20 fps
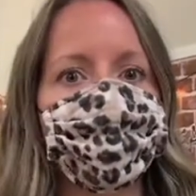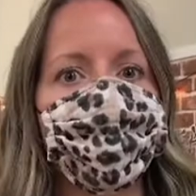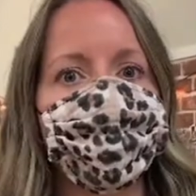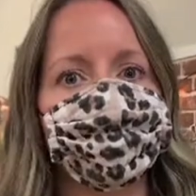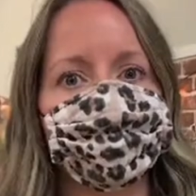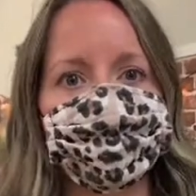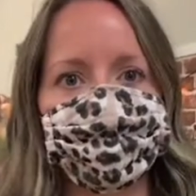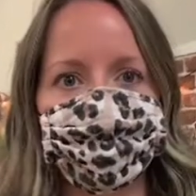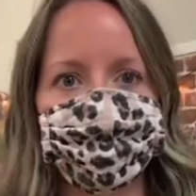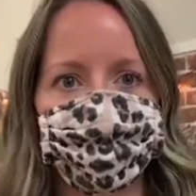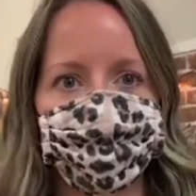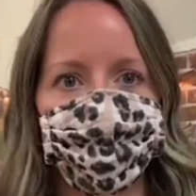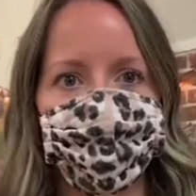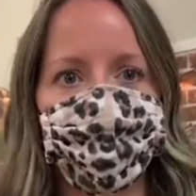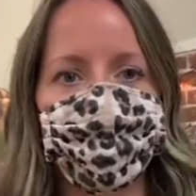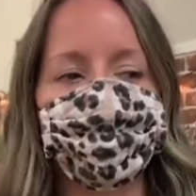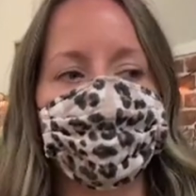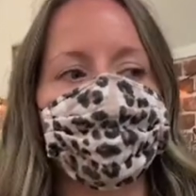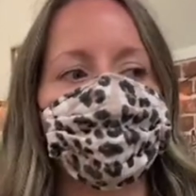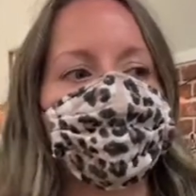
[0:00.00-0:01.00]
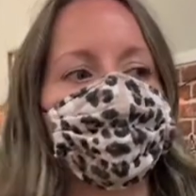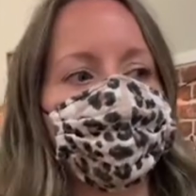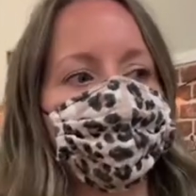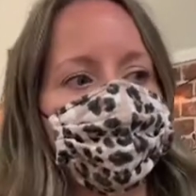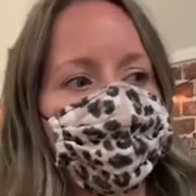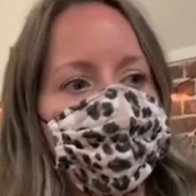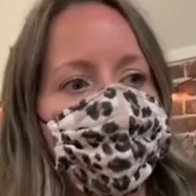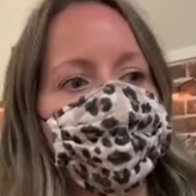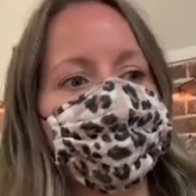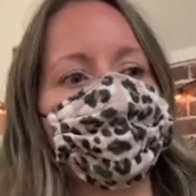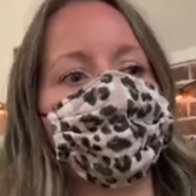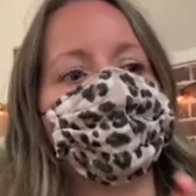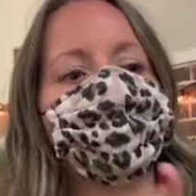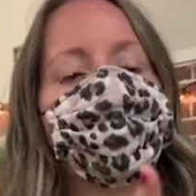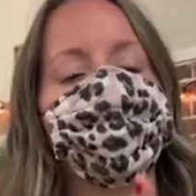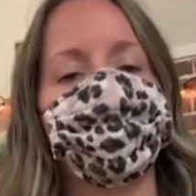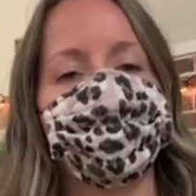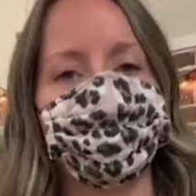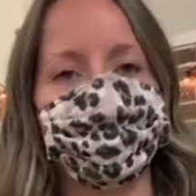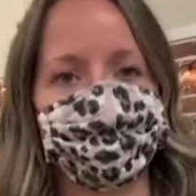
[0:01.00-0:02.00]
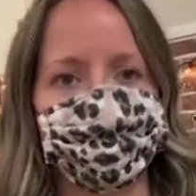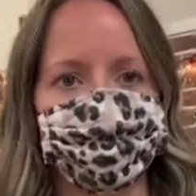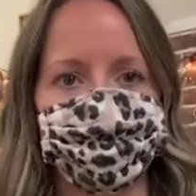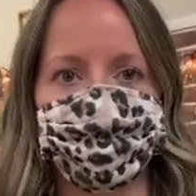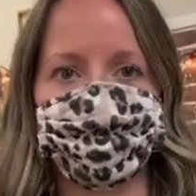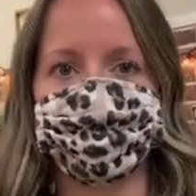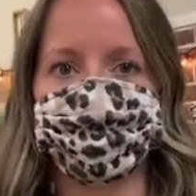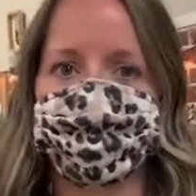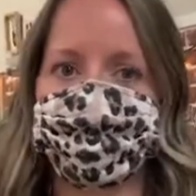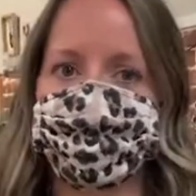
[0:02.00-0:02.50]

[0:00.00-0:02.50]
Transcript: last center out before the other pod gets moved